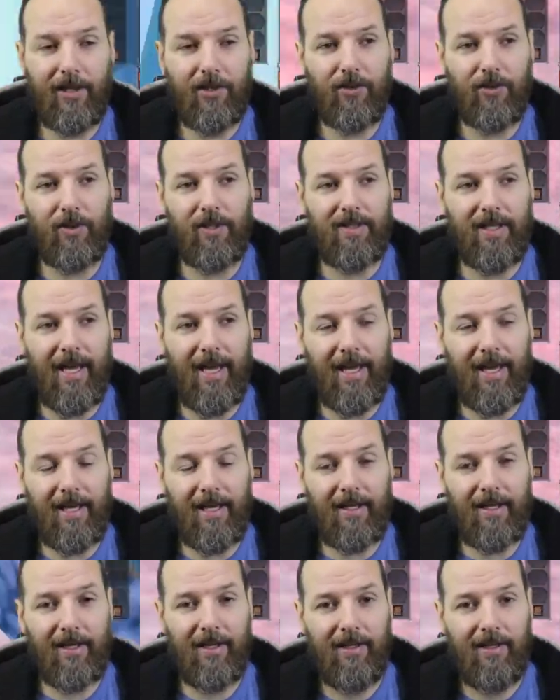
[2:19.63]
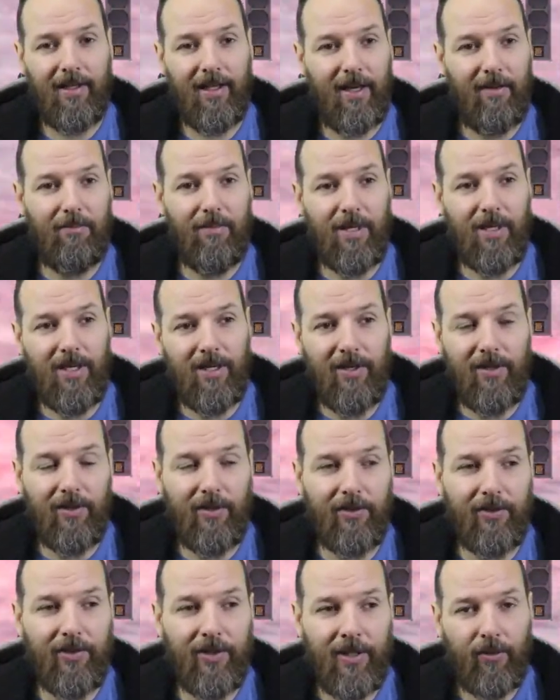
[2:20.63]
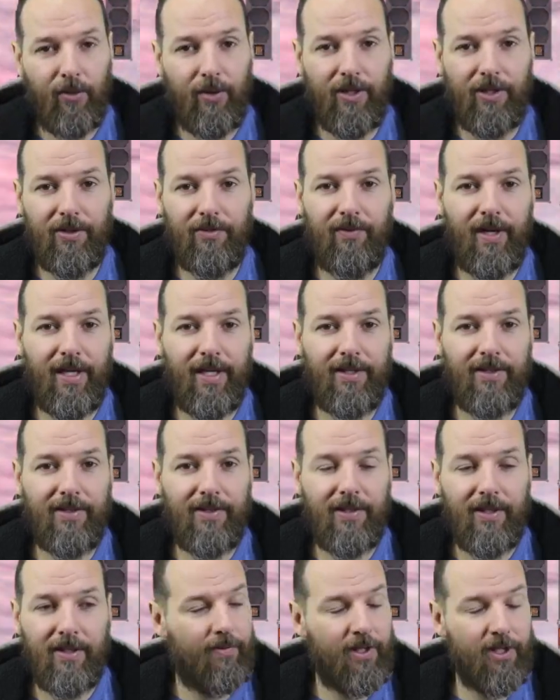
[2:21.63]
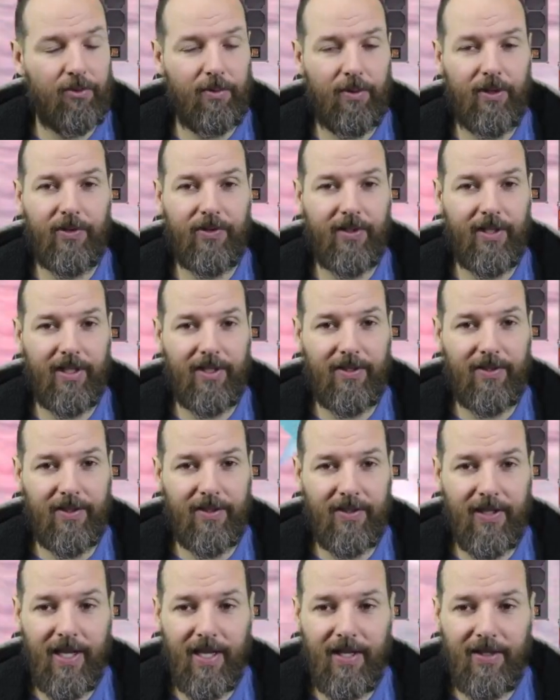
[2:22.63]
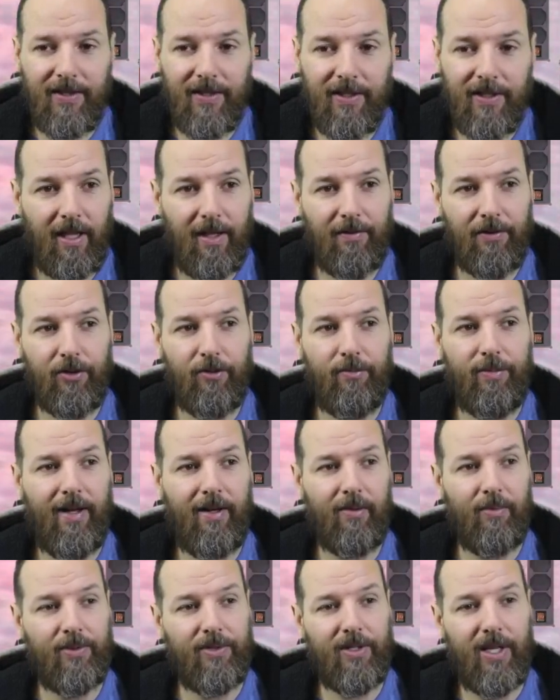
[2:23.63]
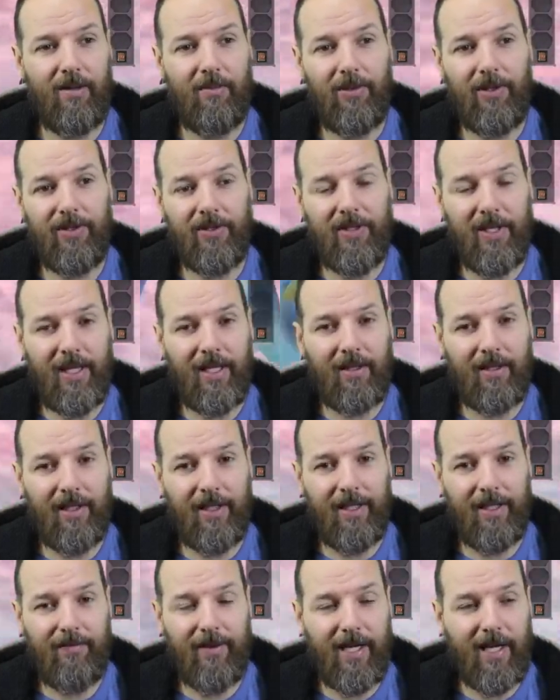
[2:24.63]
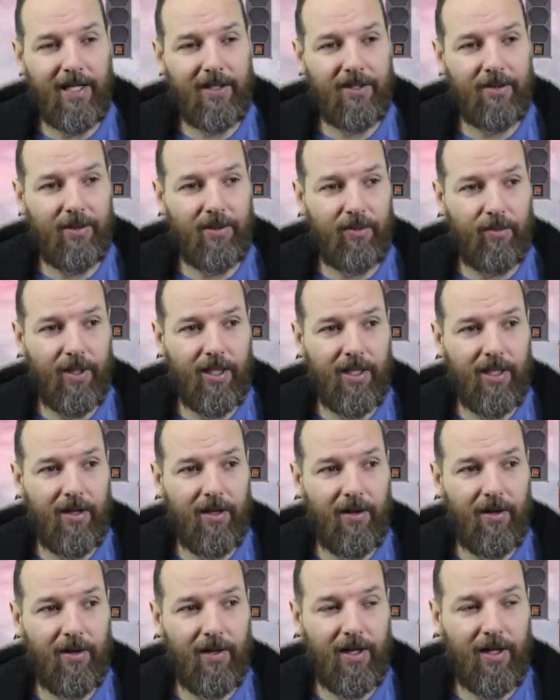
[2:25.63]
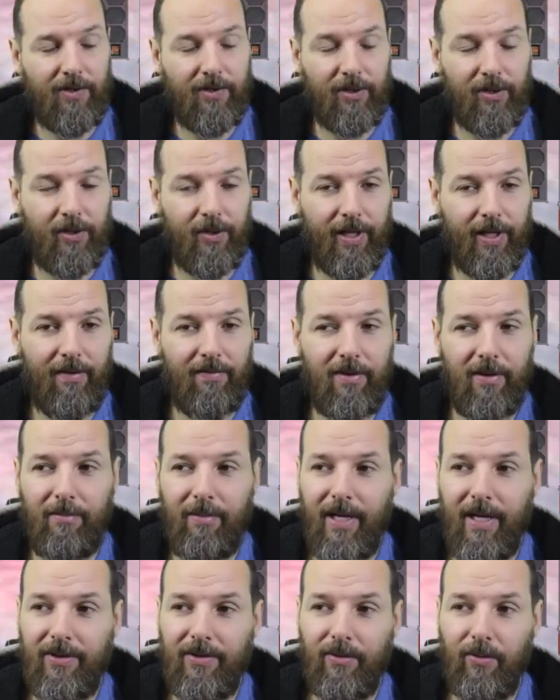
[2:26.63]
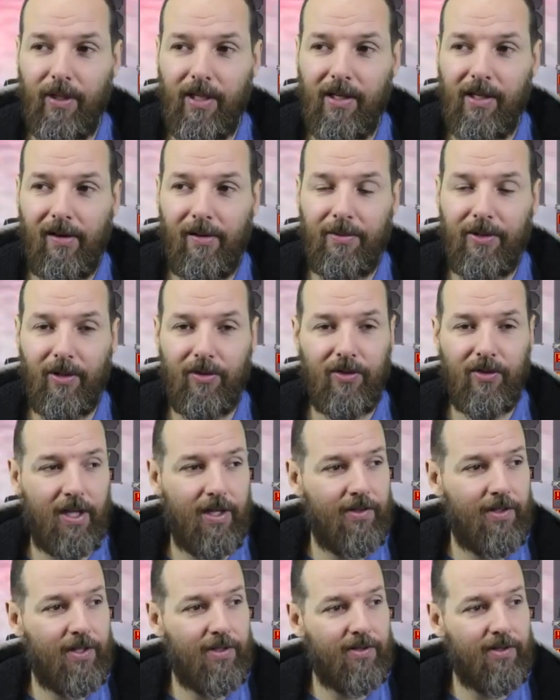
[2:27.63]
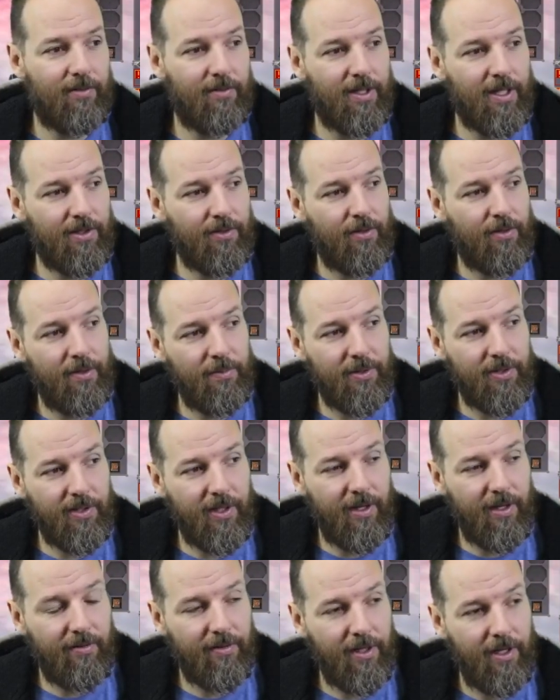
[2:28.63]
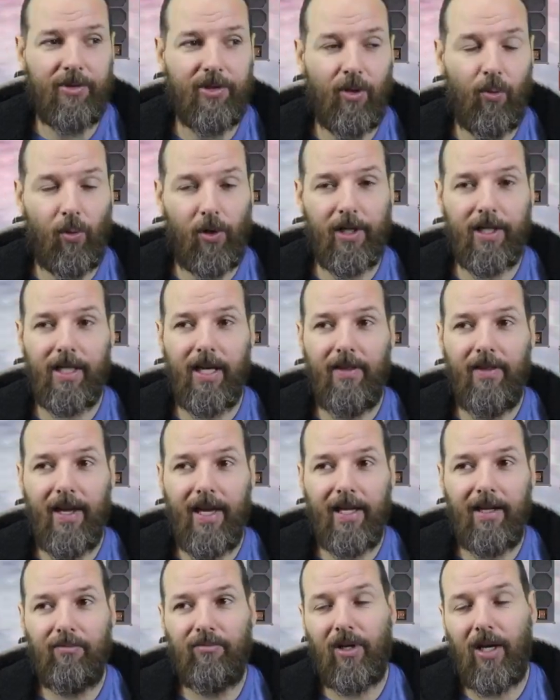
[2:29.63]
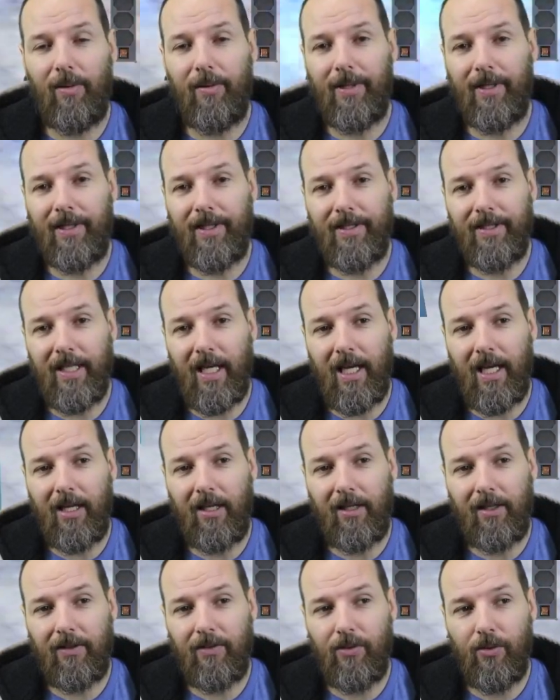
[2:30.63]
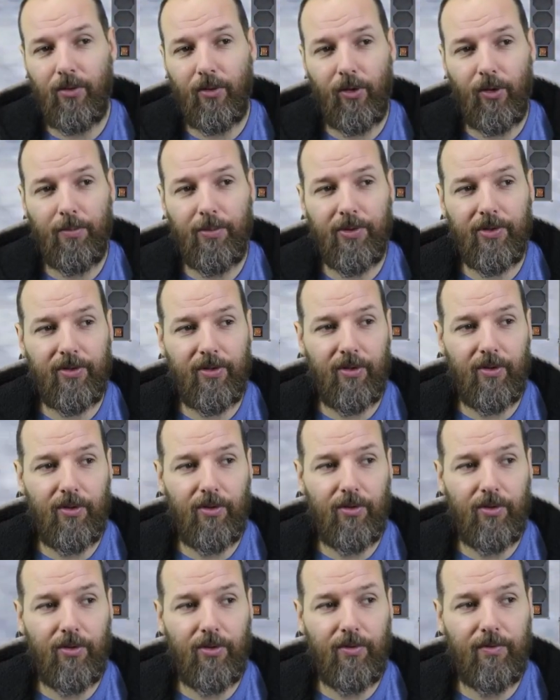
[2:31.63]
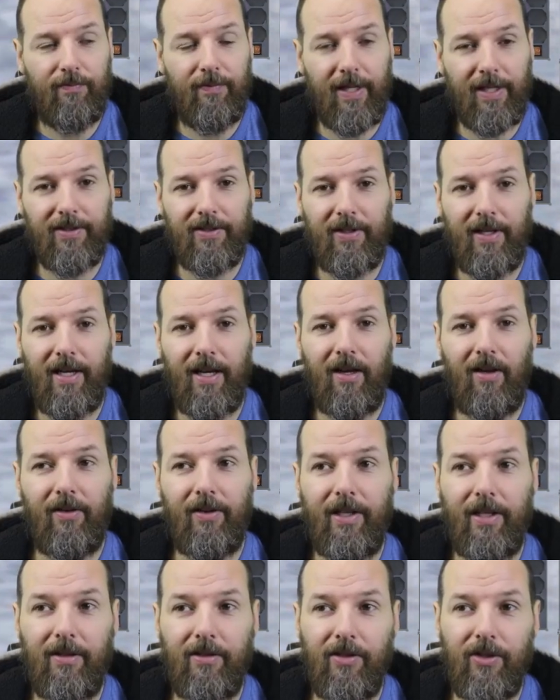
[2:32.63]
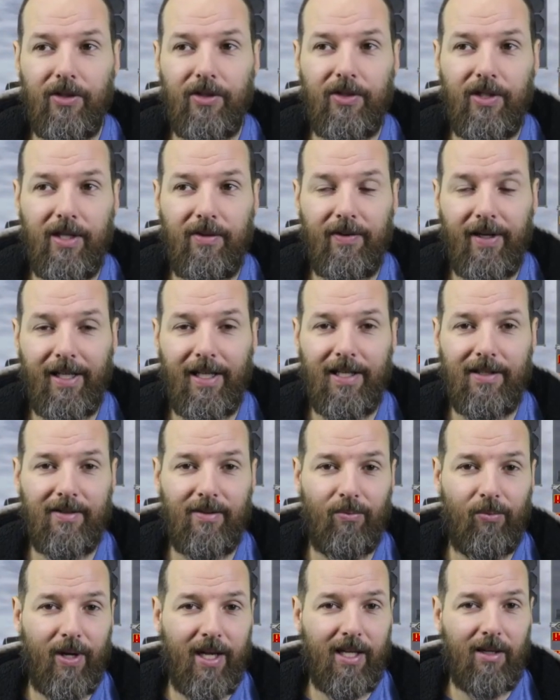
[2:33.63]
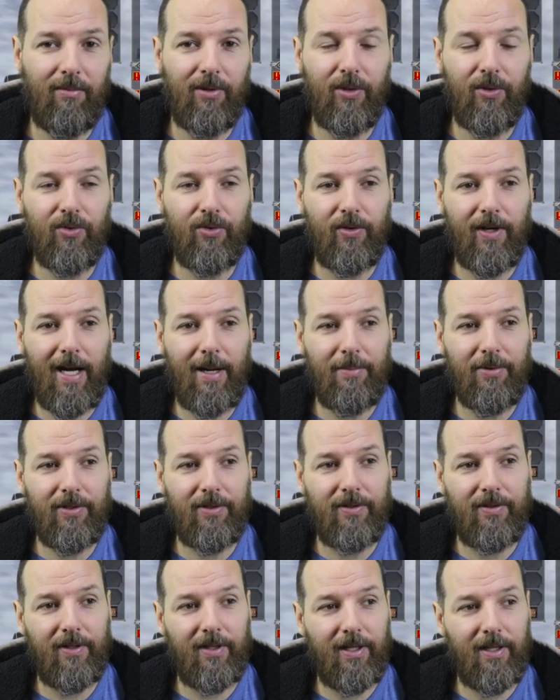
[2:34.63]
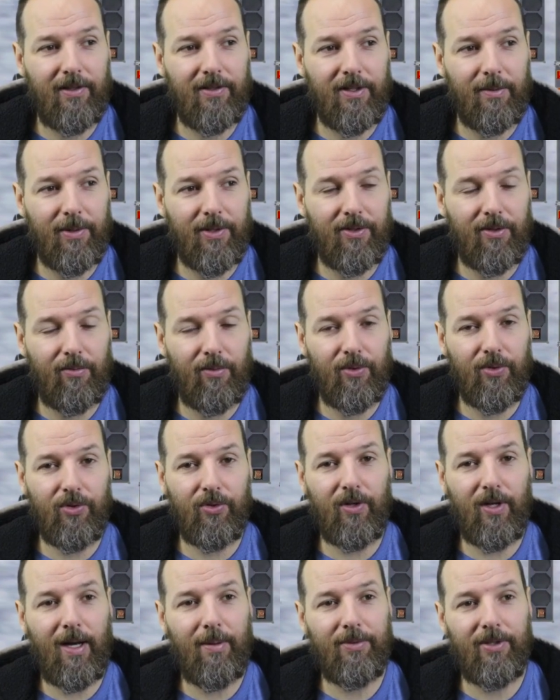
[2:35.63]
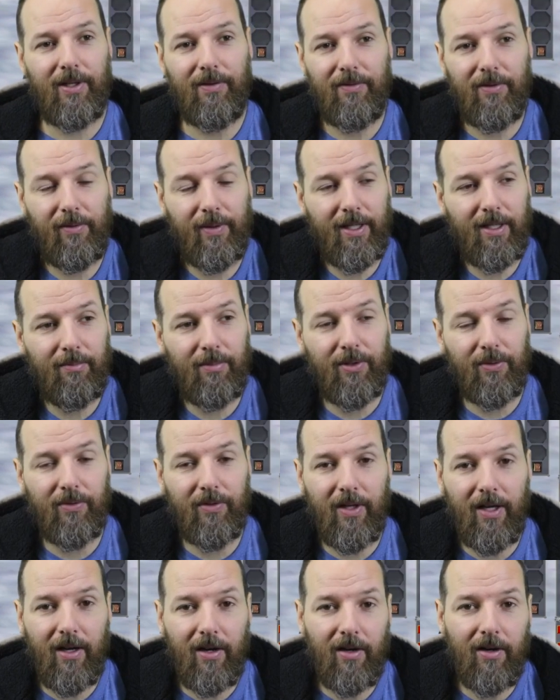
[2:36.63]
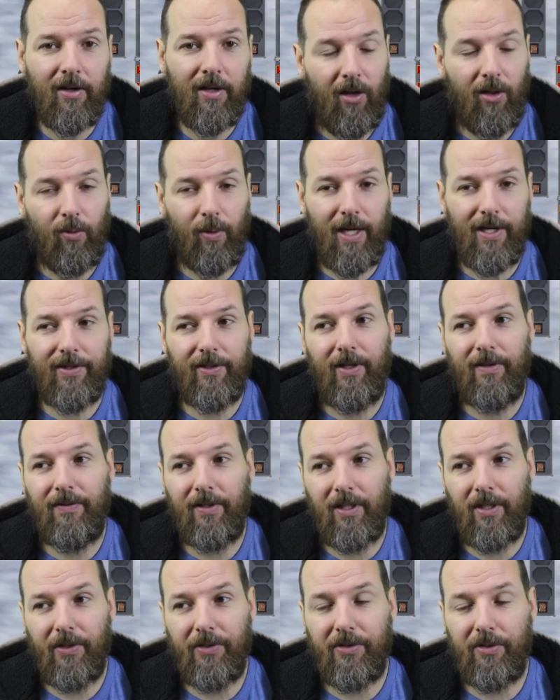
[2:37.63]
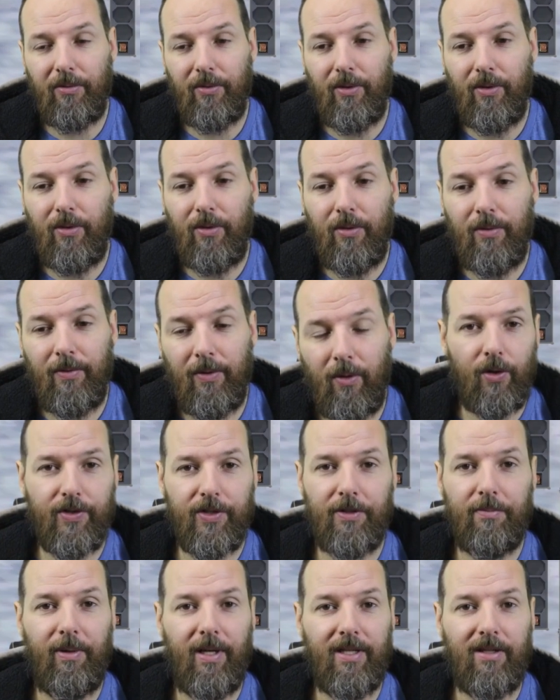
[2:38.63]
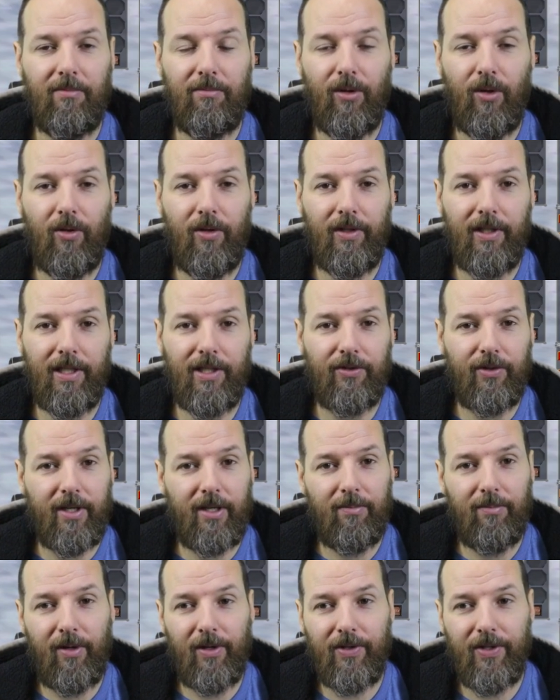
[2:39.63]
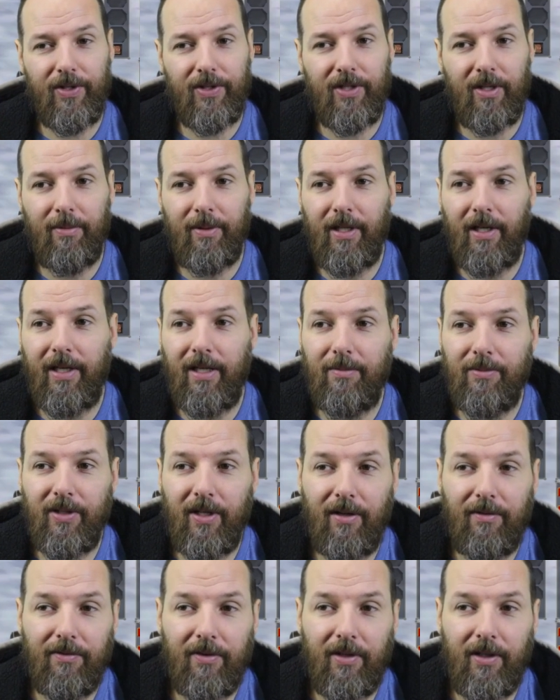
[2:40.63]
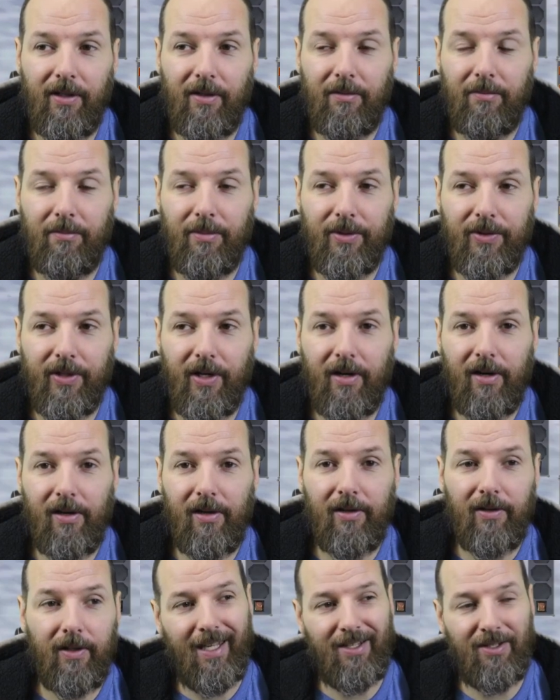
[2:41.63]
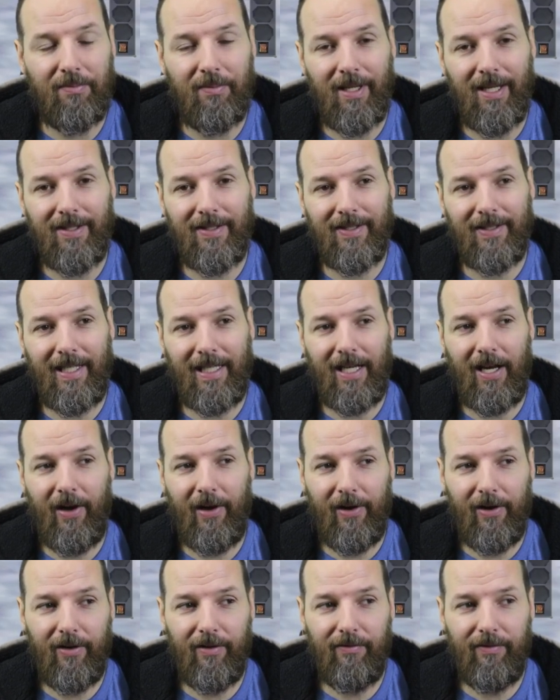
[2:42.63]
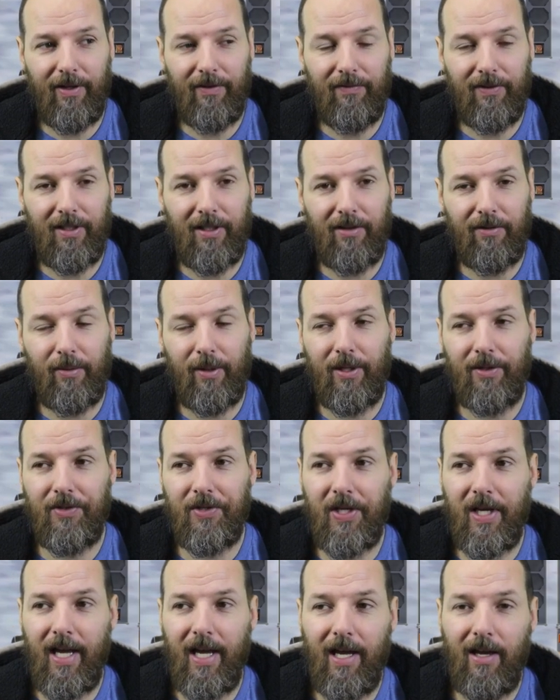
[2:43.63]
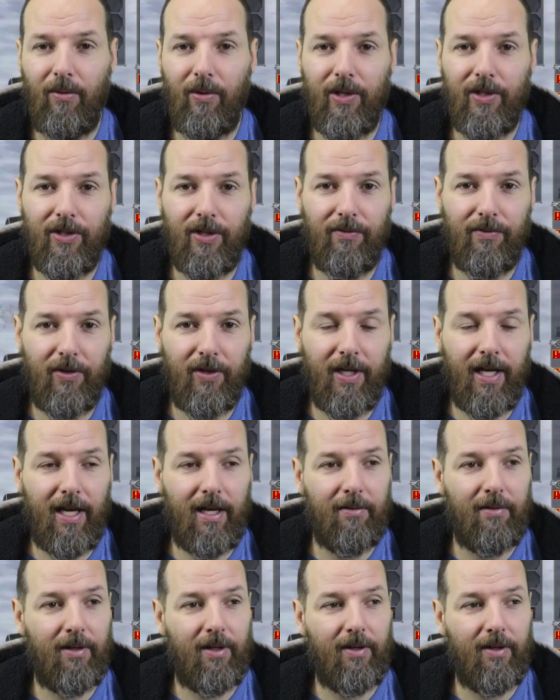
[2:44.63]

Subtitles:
actually tank and be healed through these fights. This one looks like a success. Level 2 Paladin was able to tank Lady Box with Twink gear. I still don't have the best Twink gear. I'm still chasing some Gitrium stuff. I'm still working on that. I'm probably going to take 2 groups to Vexthal and just see if I can get some random loot drops, some of Saru's drops off the random loot there. Otherwise I'll have to kill Saru or just bite the bullet and try to purchase some of the items off the bazaar. Each piece is like 150 to 300k, which if you're not